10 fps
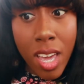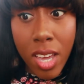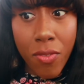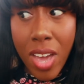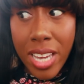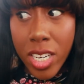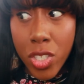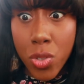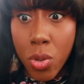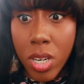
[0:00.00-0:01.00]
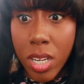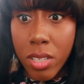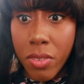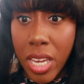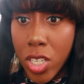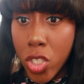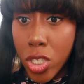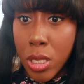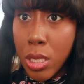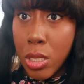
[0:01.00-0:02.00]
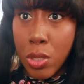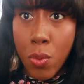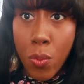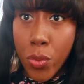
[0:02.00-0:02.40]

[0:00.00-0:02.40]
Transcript: if any sort of Asian,